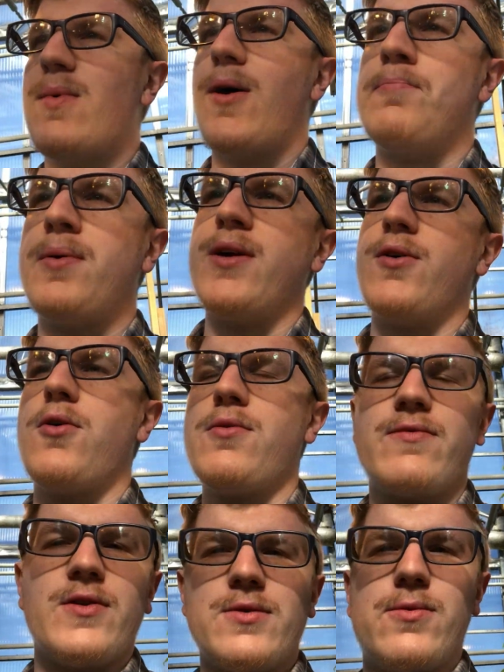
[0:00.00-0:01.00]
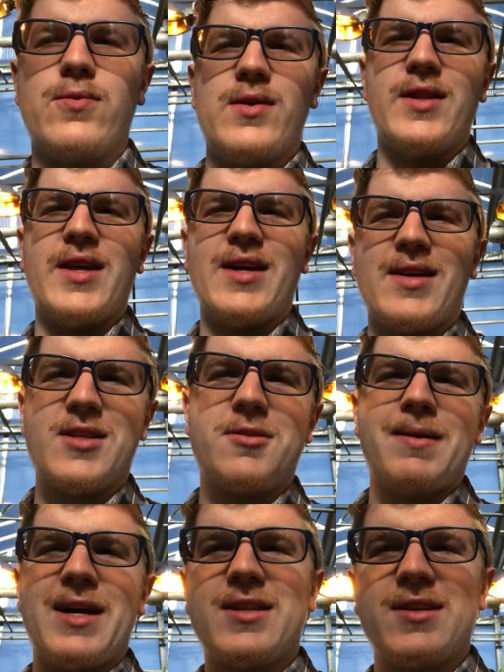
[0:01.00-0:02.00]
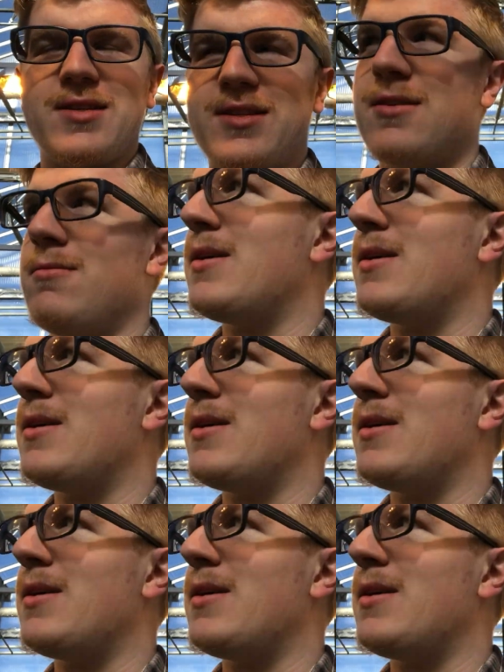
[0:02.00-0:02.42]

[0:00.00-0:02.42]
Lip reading: a bit over where they expect us to